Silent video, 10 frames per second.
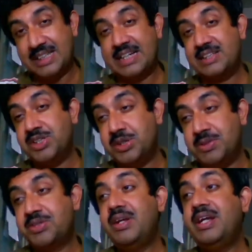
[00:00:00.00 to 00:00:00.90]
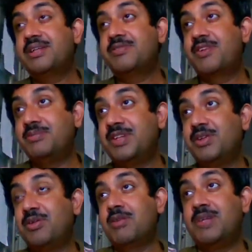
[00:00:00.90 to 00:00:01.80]
it gets the geometry? It from the
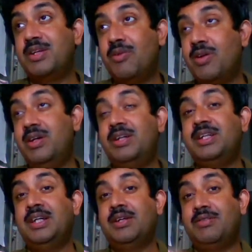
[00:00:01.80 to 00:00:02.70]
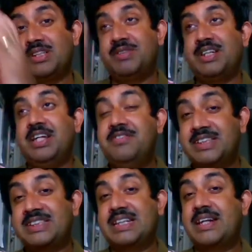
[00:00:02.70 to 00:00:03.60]
normal world, whatever the
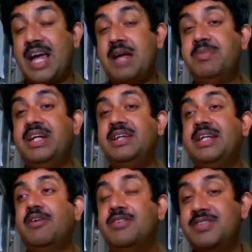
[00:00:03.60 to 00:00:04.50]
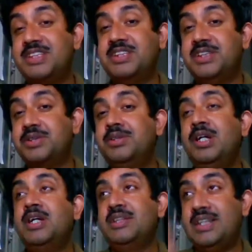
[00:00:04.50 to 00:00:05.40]
events that are happening, they convert it into,
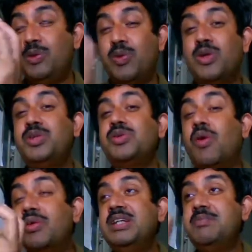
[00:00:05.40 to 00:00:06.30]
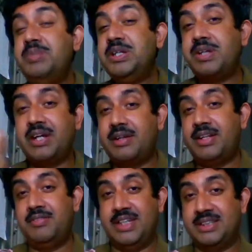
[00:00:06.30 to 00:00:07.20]
they look into only the periodic
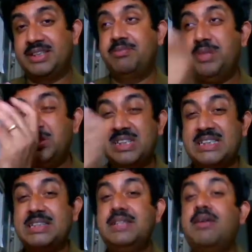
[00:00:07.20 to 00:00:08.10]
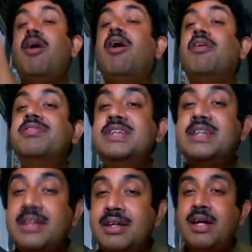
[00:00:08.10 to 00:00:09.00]
events, periodicity of
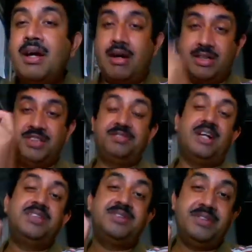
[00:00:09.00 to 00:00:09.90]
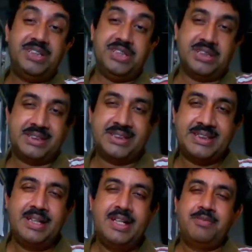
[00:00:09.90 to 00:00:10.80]
the undefined
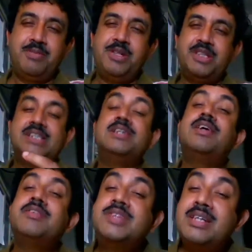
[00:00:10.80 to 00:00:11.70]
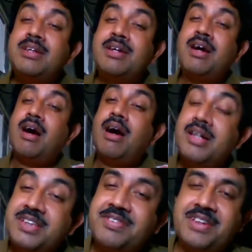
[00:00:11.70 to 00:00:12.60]
regions, periodicity of the
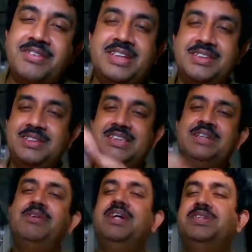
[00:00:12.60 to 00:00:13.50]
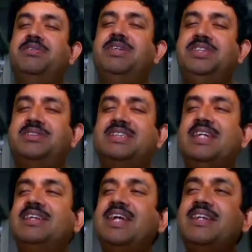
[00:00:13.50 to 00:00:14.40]
undefined regions or singularity regions.
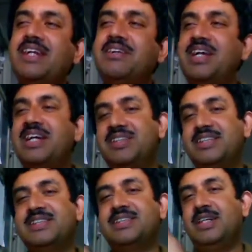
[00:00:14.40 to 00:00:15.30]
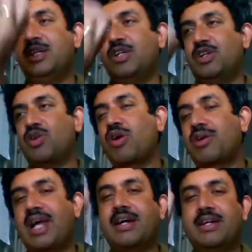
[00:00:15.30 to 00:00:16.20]
And then they create this
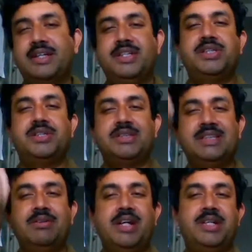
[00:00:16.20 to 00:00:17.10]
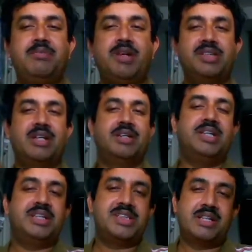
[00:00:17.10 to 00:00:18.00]
clock-like architecture, singularity point
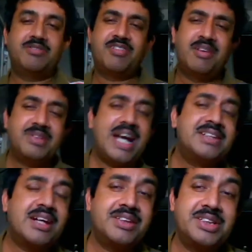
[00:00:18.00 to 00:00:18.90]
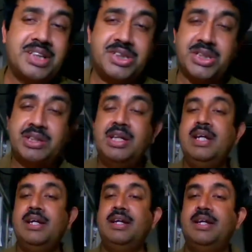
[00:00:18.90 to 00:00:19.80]
architecture. From that architecture,
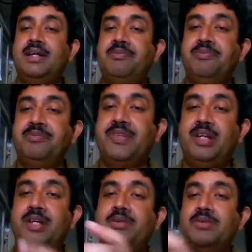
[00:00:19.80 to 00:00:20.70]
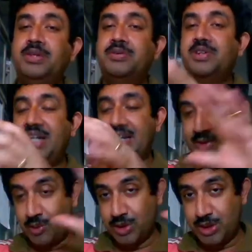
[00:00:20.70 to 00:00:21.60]
you create
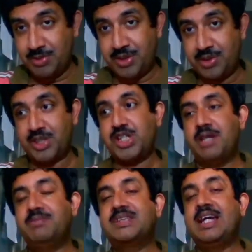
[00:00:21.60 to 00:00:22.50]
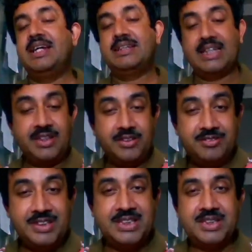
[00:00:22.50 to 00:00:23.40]
the whole geometric shapes, and then you
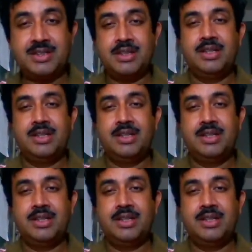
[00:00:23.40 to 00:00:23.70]
fit it